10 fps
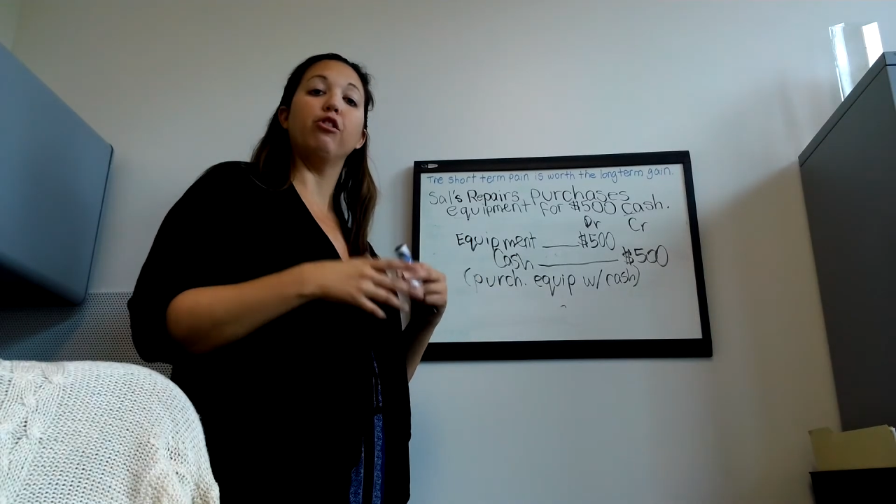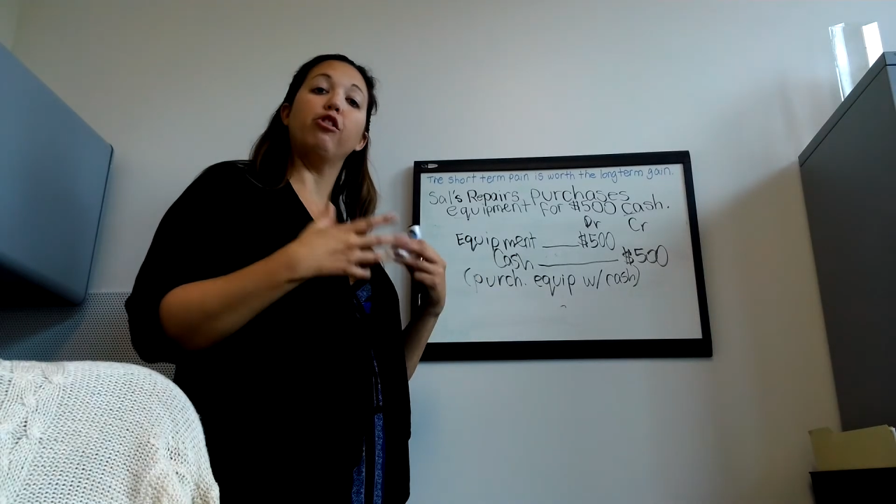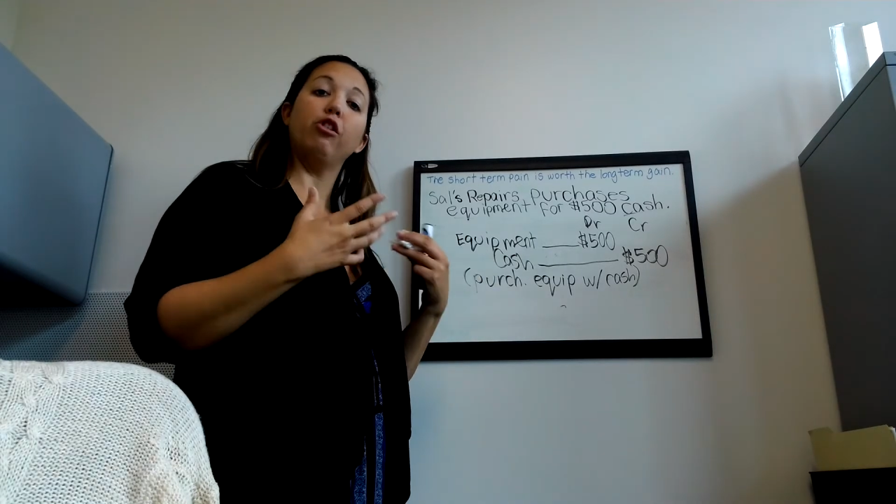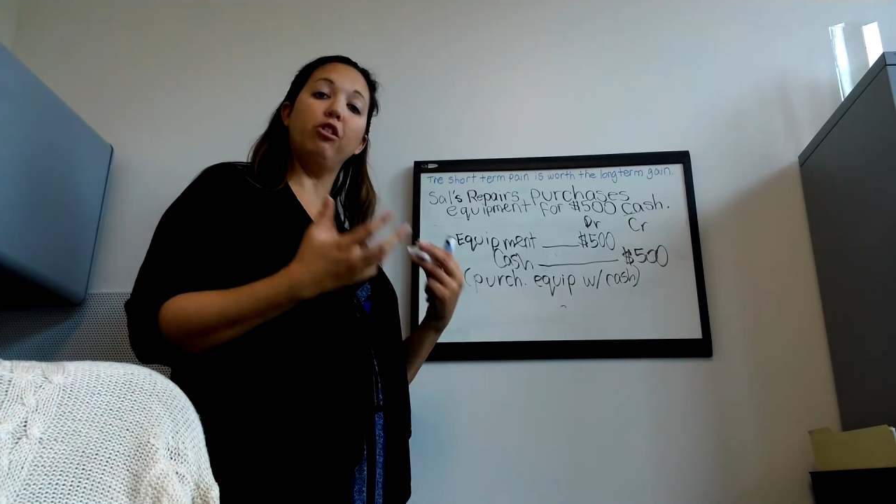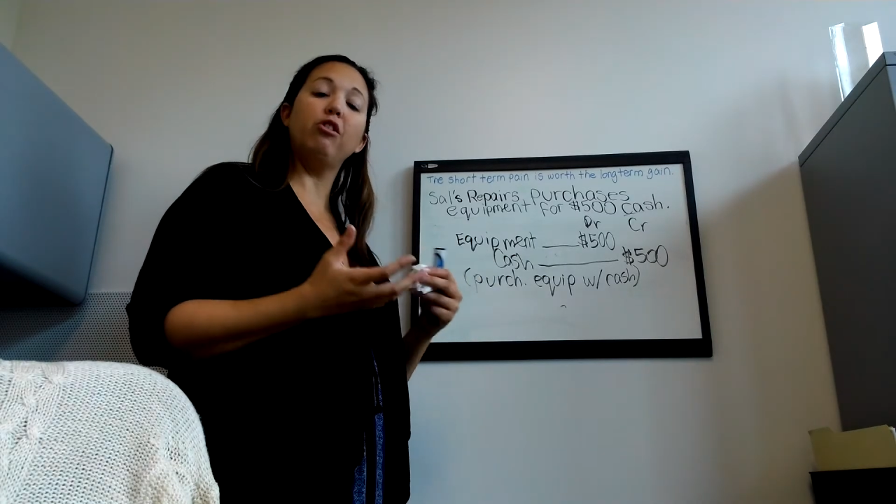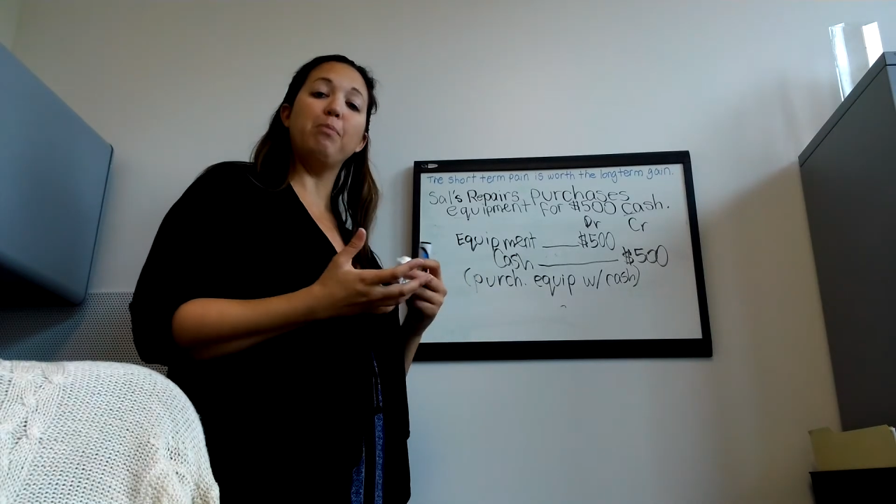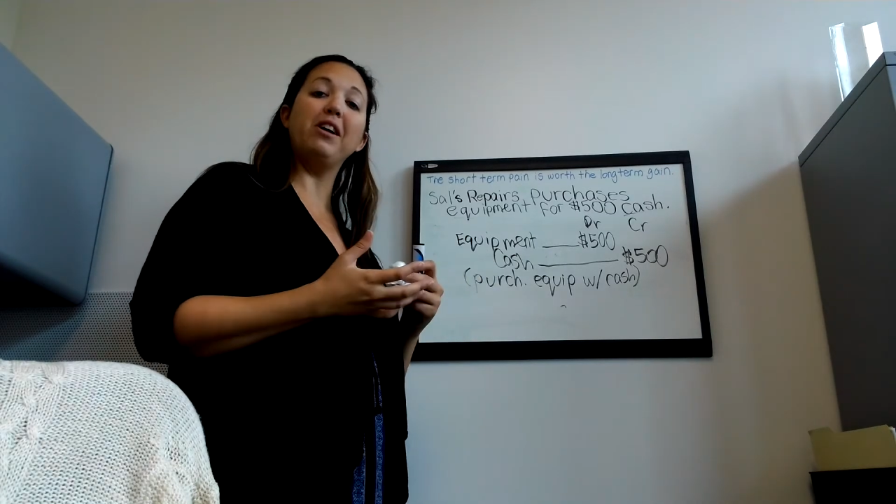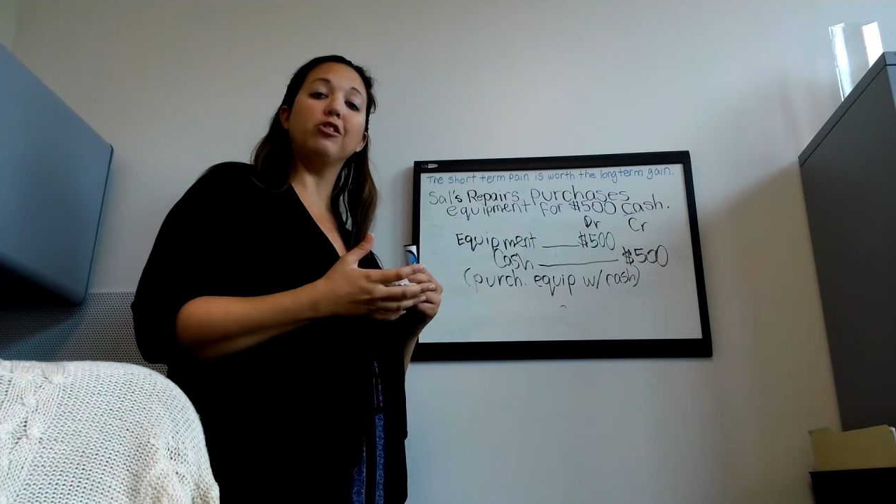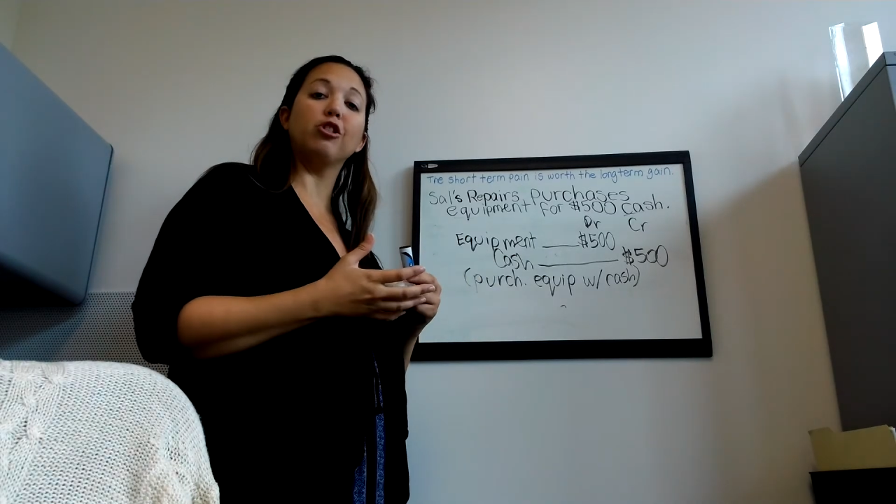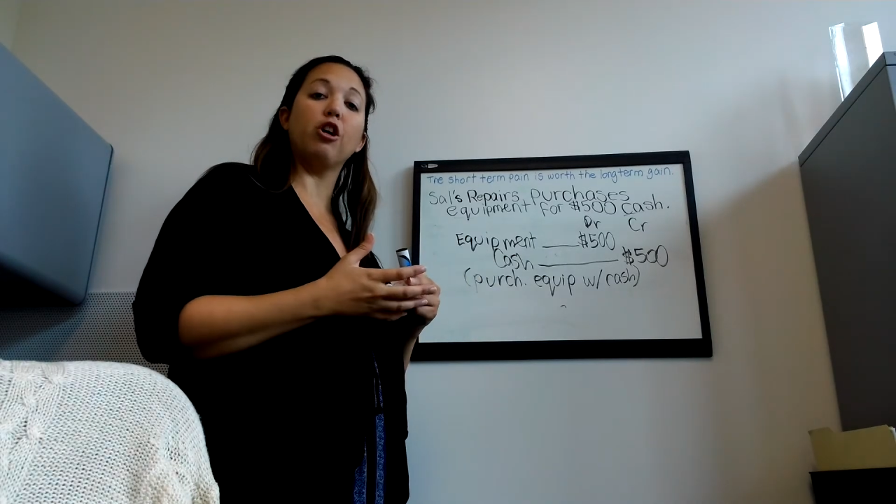So just
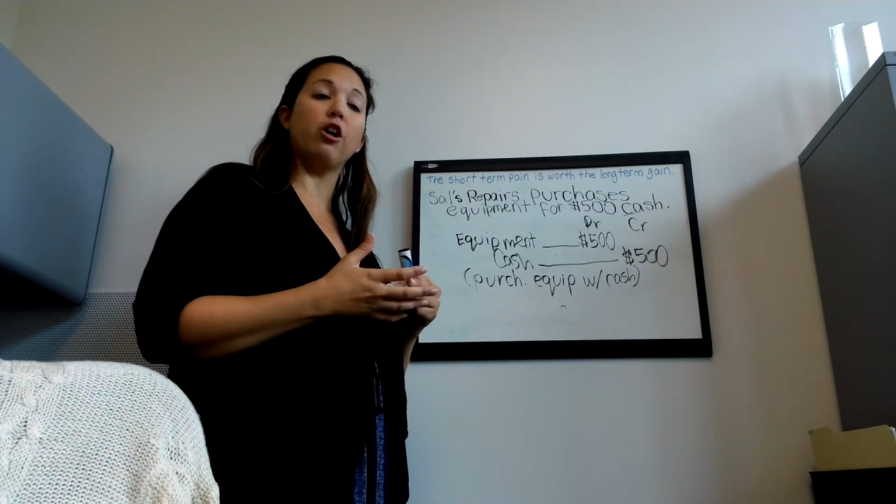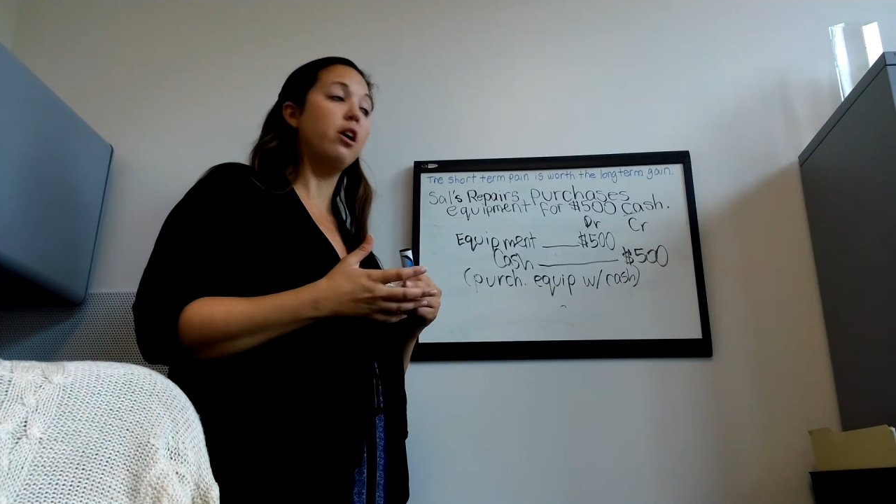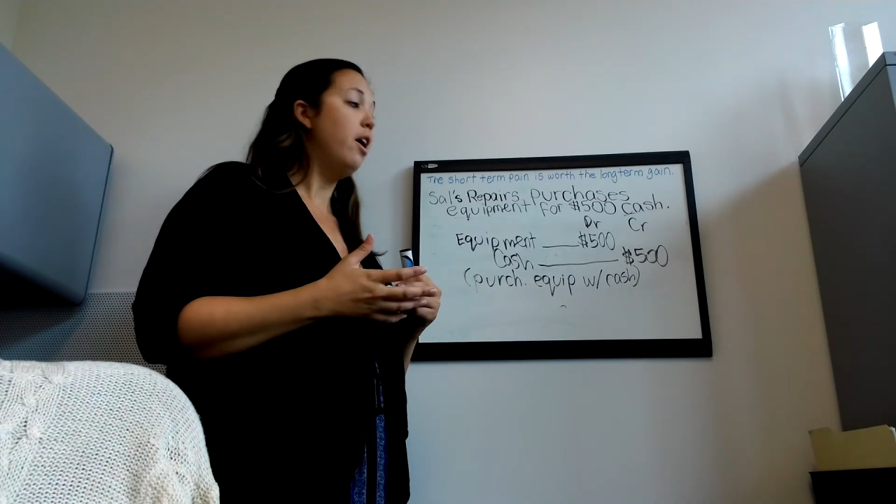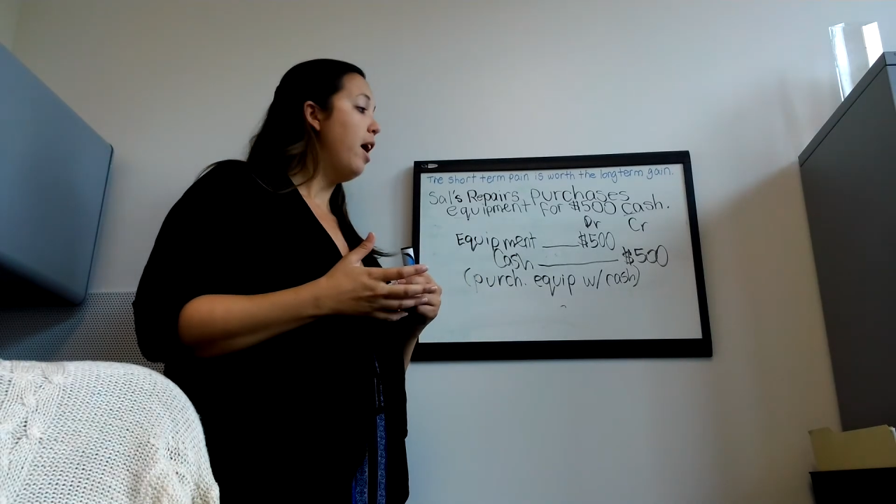make sure